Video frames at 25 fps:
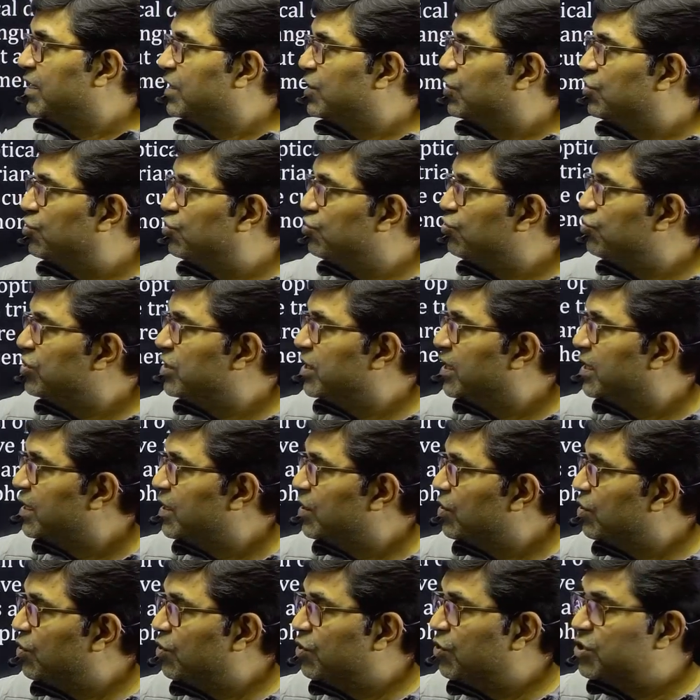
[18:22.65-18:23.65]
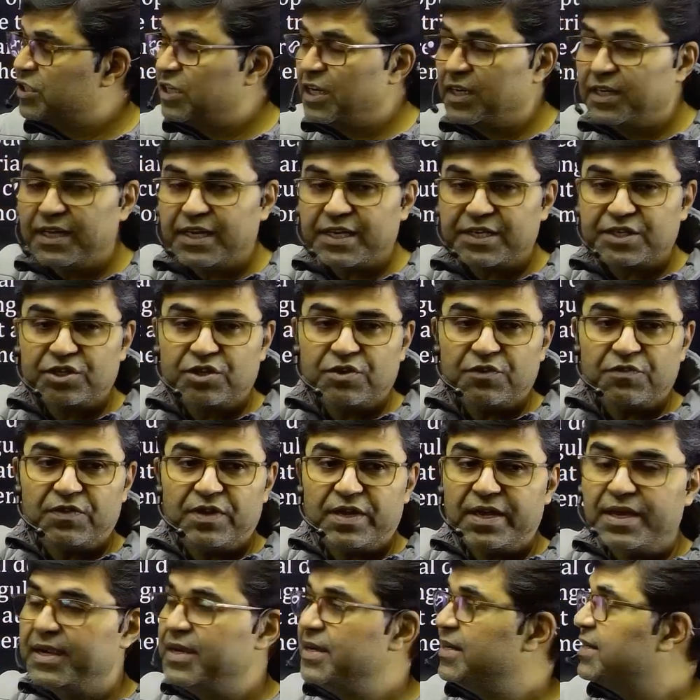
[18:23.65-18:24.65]
to the original direction of
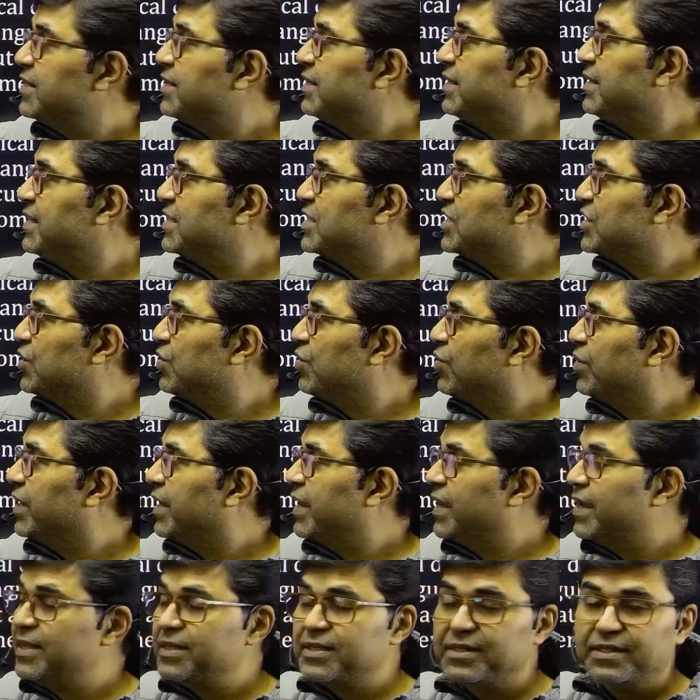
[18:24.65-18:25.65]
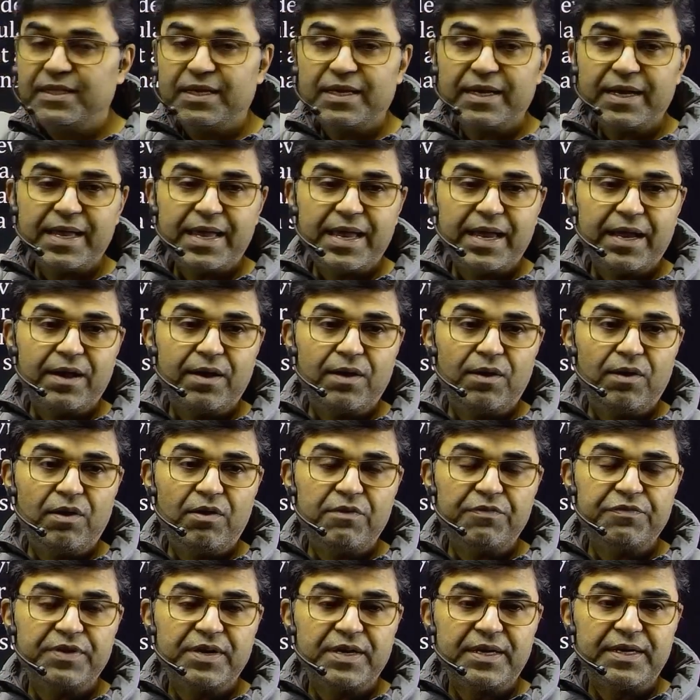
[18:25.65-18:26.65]
light, is known as the angle
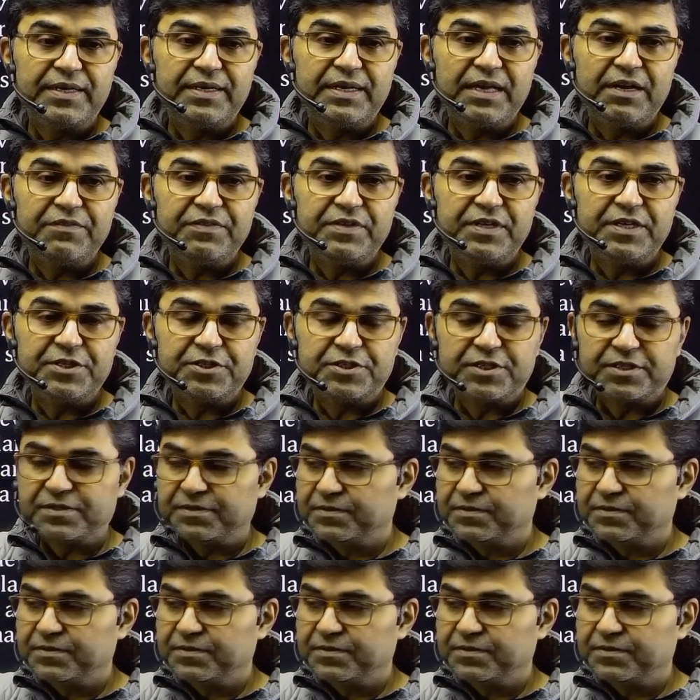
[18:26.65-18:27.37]
of deviation.